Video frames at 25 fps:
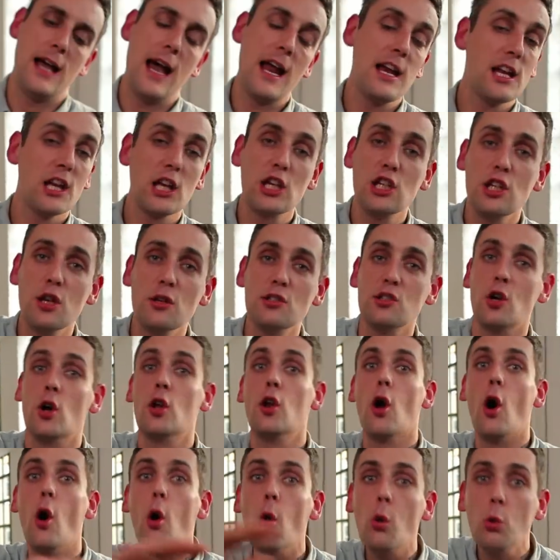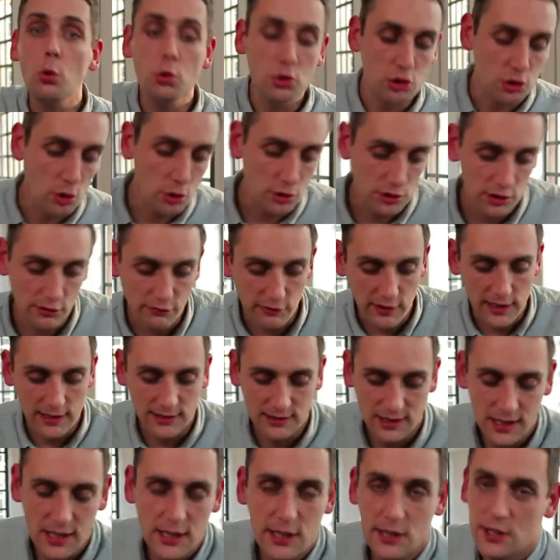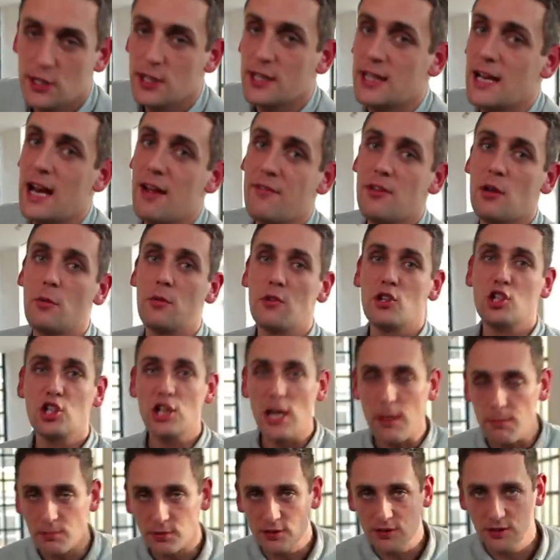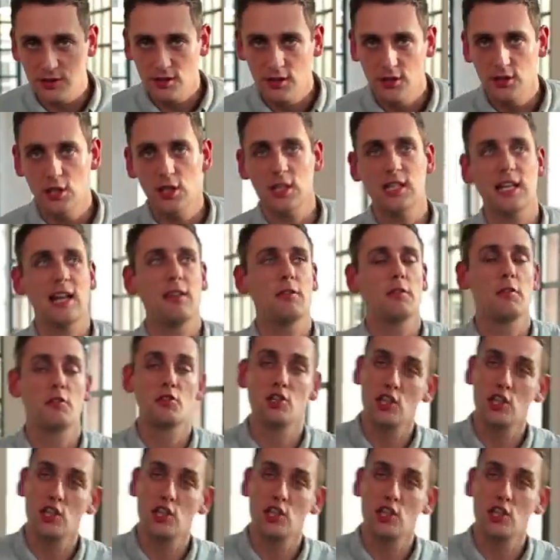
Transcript: And you can use it on all sorts of things. You can have it with chips. You can have it with